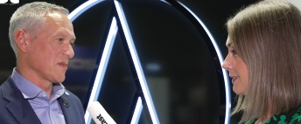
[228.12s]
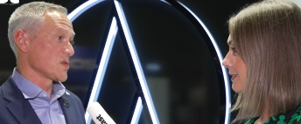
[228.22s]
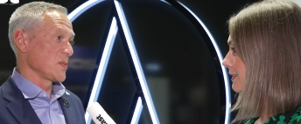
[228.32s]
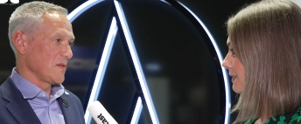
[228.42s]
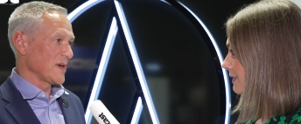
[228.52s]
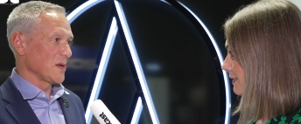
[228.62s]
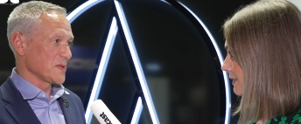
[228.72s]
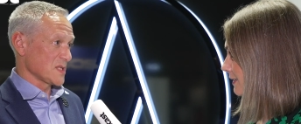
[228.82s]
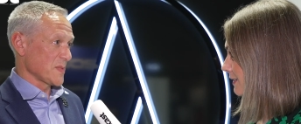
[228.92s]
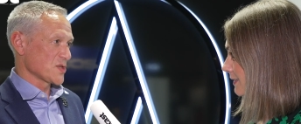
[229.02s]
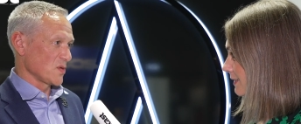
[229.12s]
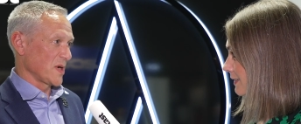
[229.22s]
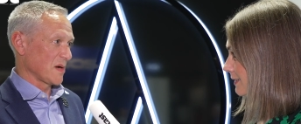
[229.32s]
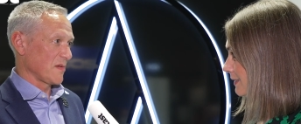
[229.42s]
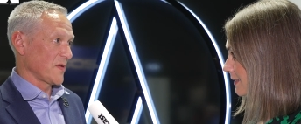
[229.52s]
Speaker 1: for us. We developed a special
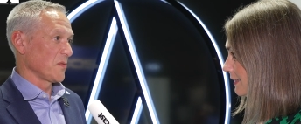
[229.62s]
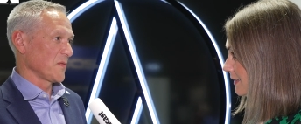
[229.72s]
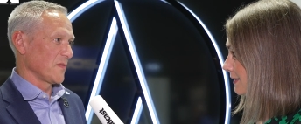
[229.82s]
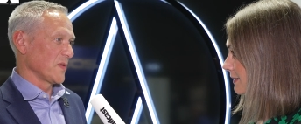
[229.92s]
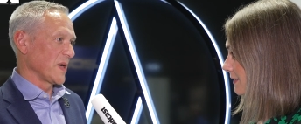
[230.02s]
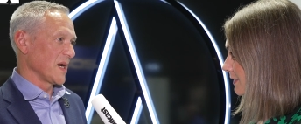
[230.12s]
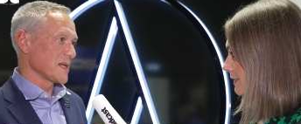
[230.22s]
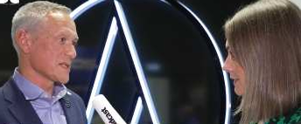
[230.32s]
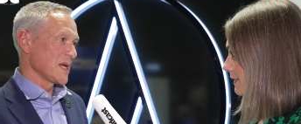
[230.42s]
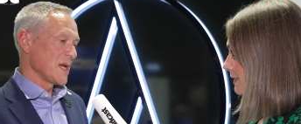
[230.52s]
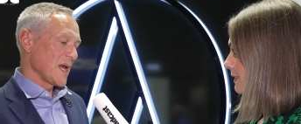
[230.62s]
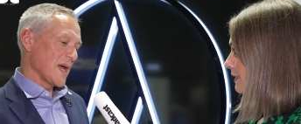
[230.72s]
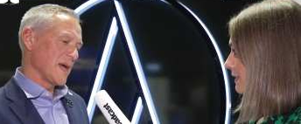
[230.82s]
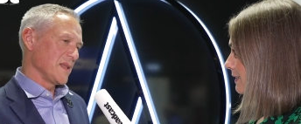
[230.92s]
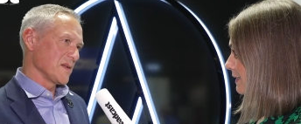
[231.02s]
microphone for the bikes,
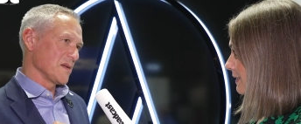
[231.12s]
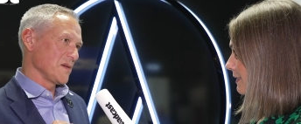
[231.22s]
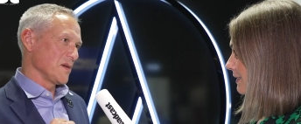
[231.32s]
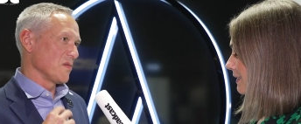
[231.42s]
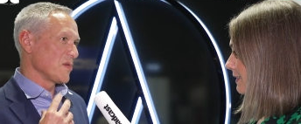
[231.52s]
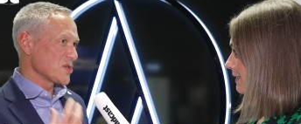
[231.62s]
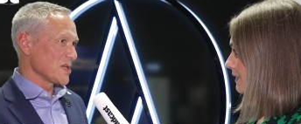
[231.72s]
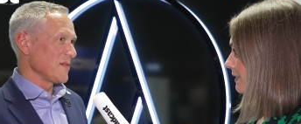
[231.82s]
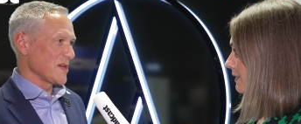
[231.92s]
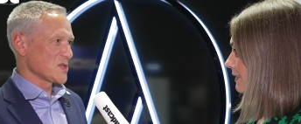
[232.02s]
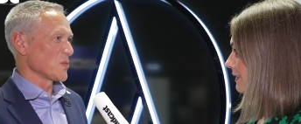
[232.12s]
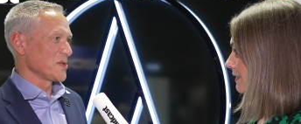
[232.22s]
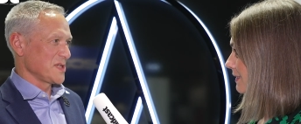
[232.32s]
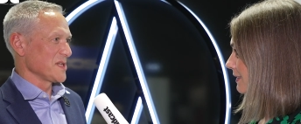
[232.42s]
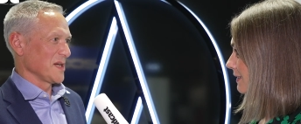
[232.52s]
and originally they just
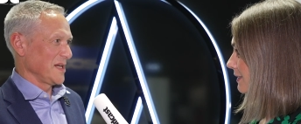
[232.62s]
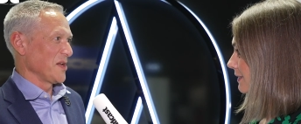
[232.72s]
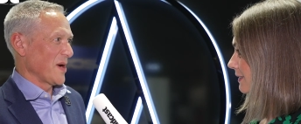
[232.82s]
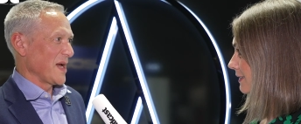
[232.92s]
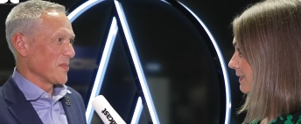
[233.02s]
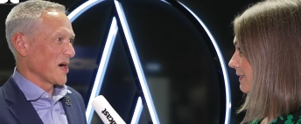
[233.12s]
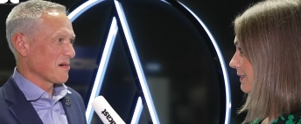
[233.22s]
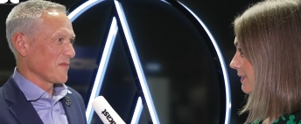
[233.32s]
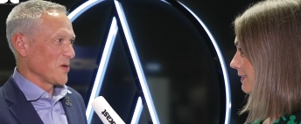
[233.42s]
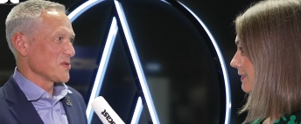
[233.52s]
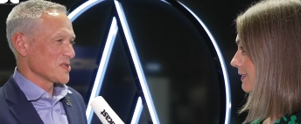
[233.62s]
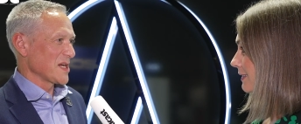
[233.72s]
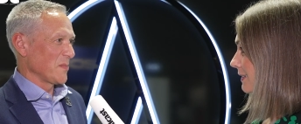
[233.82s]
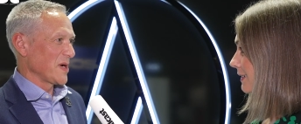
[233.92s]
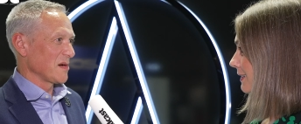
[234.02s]
wanted you know a microphone to
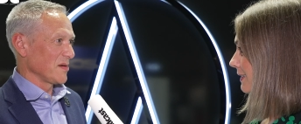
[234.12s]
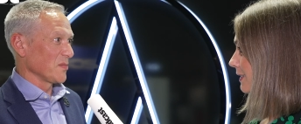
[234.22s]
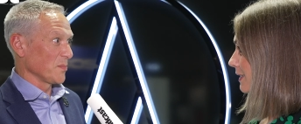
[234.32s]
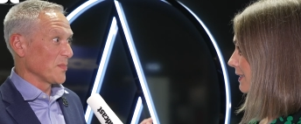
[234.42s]
sound better and